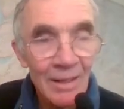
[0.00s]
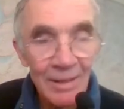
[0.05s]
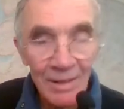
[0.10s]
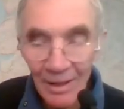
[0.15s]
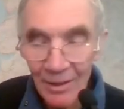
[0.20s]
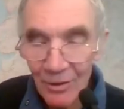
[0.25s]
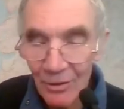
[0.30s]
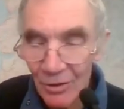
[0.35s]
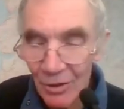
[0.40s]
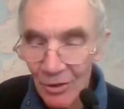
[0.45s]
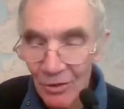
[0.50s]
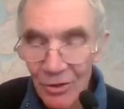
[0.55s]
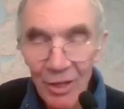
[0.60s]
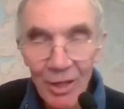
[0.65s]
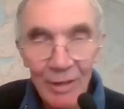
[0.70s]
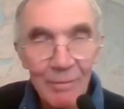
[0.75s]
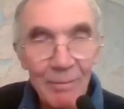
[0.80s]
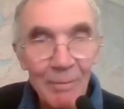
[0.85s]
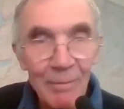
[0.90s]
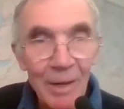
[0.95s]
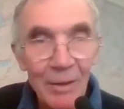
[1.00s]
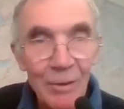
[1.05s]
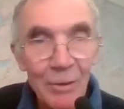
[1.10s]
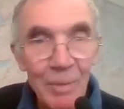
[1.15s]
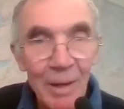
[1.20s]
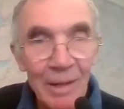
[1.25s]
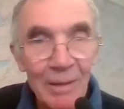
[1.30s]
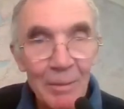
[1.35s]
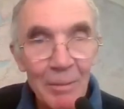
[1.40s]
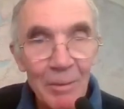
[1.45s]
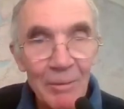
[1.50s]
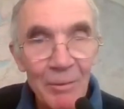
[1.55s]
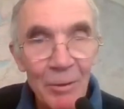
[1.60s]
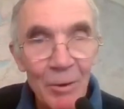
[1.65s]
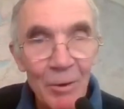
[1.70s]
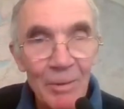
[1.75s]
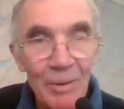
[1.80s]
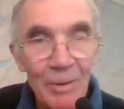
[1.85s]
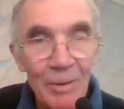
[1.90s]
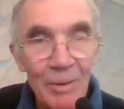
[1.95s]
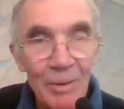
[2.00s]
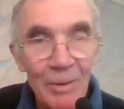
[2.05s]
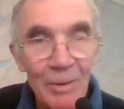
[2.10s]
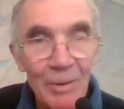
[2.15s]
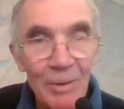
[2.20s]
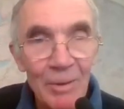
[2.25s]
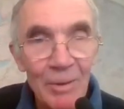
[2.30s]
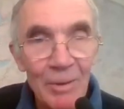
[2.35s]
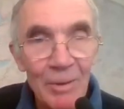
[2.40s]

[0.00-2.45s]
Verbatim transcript: and they could achieve much better performance.